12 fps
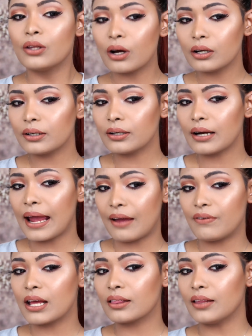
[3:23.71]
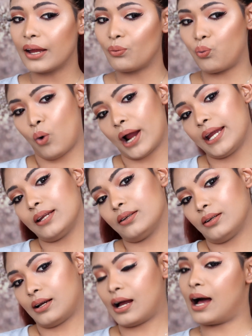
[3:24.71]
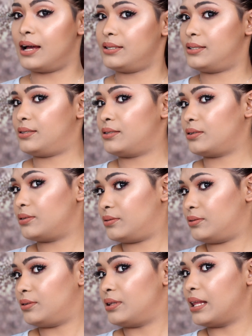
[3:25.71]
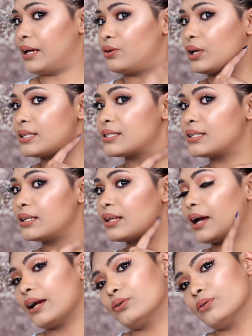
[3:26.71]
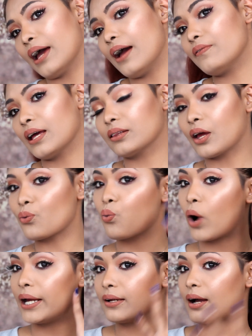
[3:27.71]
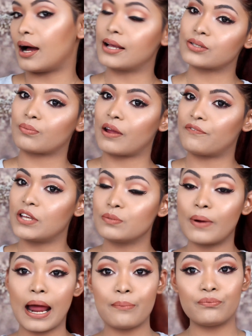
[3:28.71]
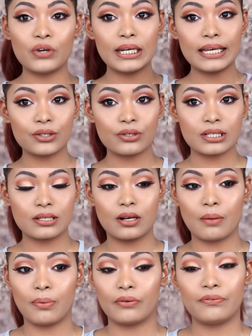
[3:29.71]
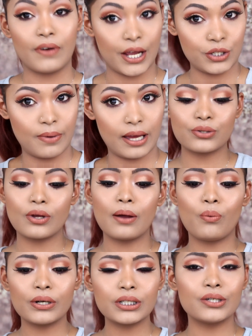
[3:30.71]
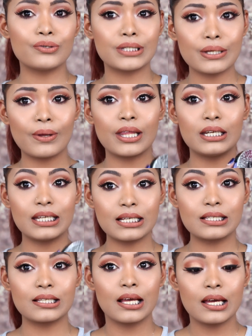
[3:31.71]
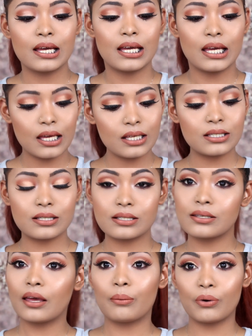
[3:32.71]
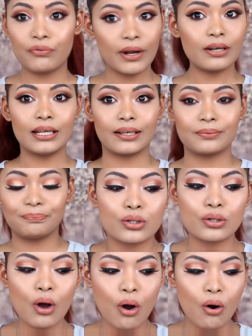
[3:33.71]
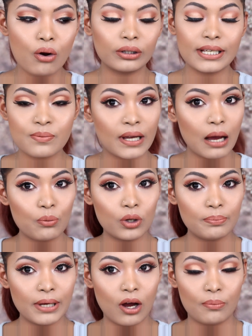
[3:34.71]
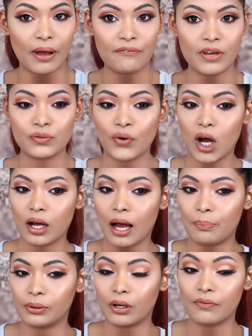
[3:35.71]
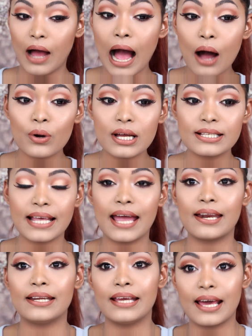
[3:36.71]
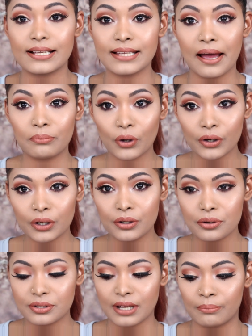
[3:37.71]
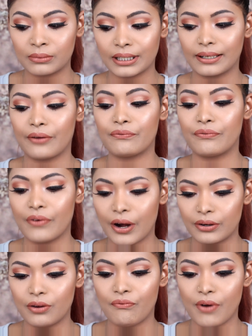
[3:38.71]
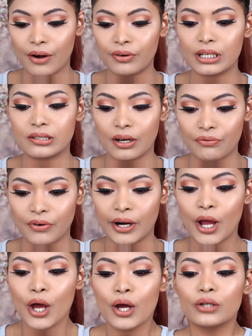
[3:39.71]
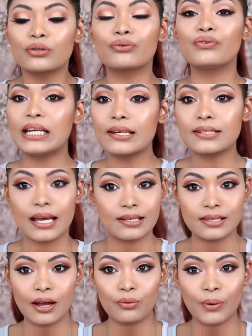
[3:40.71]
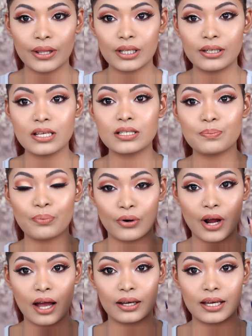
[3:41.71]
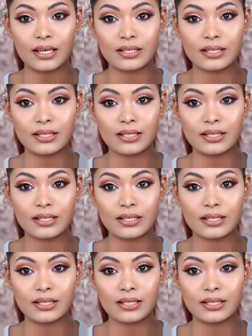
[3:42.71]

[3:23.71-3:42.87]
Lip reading: Not having that white cast, like you can see that I don't have like that white cast on my face, but I'm really interested about flashback. So I'm wanting to see whether this is camera friendly. So this makeup will be on my face for a couple of hours and yes, I'm gonna do something like very different to really test out whether this product